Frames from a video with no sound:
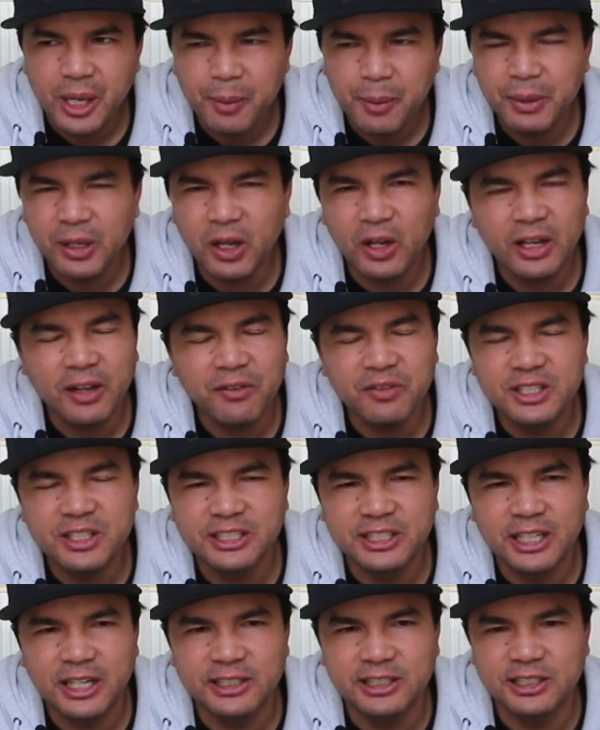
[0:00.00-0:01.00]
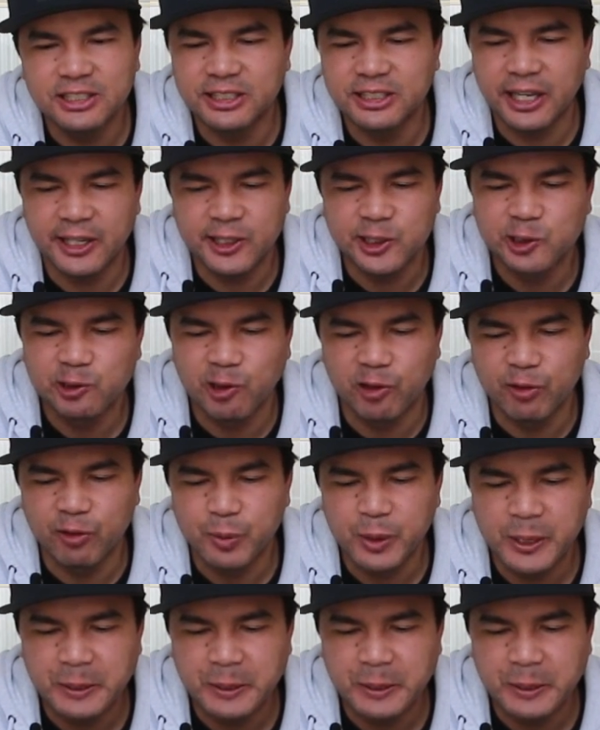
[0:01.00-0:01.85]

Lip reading: I mean, I love the gelatin texture of it,